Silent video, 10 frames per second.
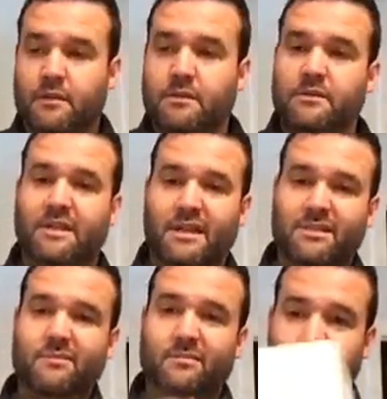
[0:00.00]
it's got
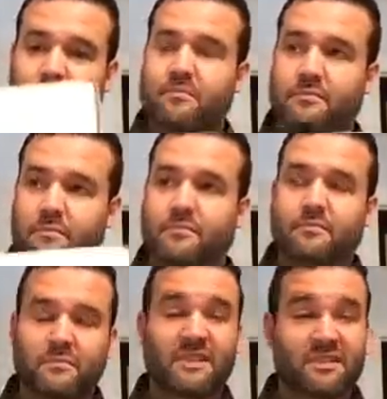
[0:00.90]

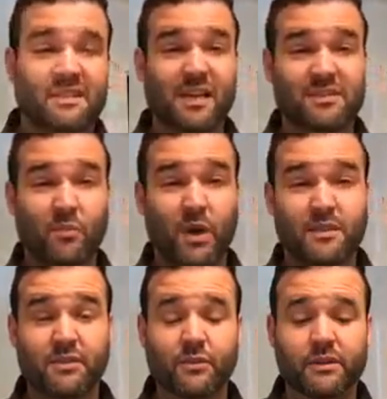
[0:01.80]
some weight
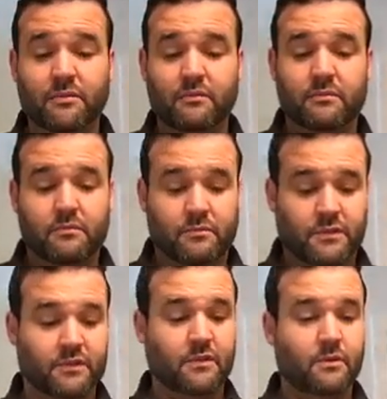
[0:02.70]
to it.
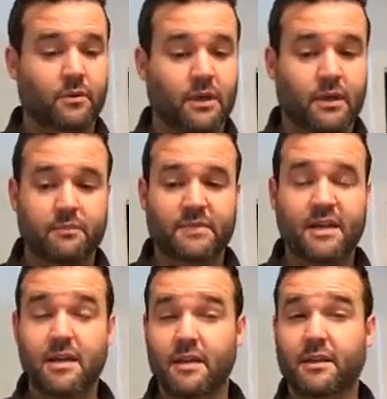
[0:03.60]
So I'm
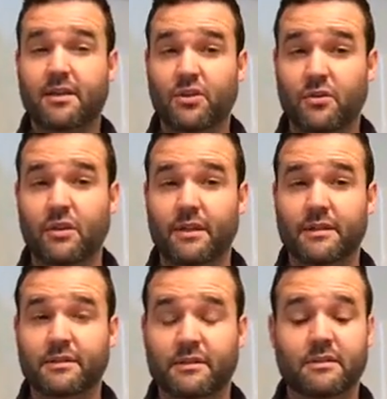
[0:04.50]
kind of
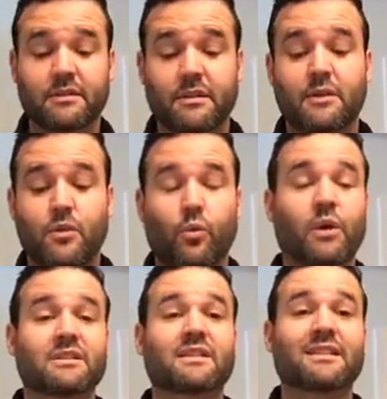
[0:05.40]
curious what
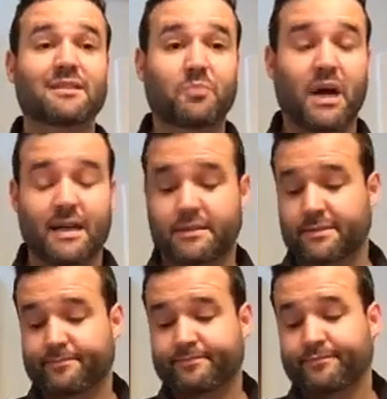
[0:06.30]
is in this box.
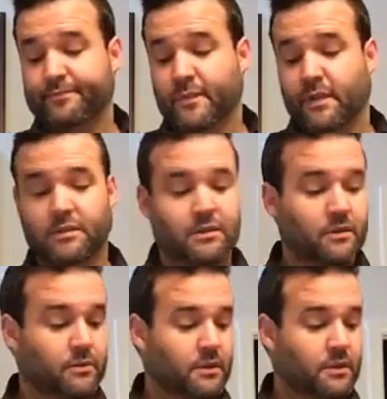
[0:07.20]
So